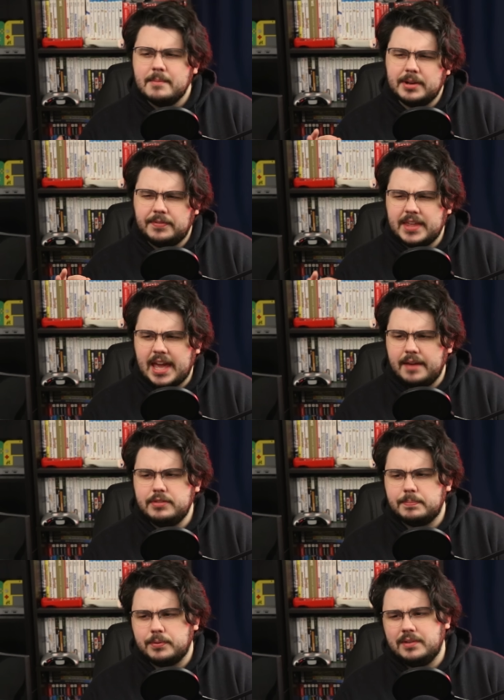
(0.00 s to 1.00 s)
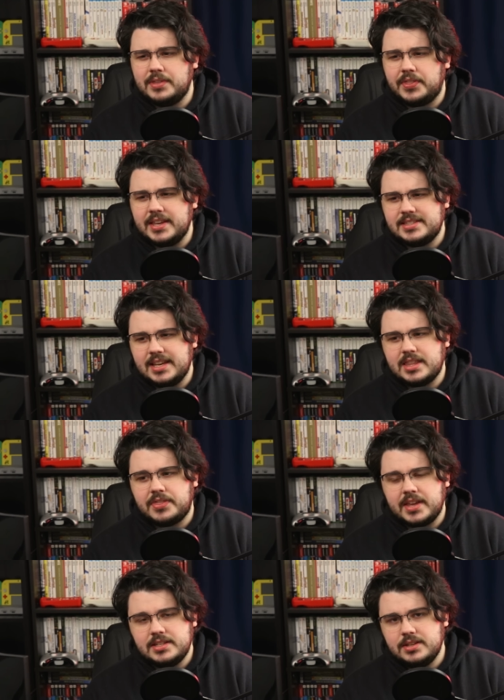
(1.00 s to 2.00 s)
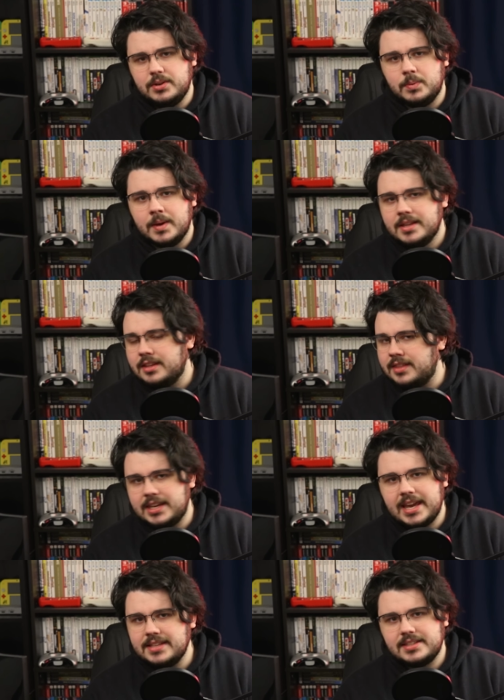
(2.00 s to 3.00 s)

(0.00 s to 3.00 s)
but if they have the proof that they say that they do, then they can't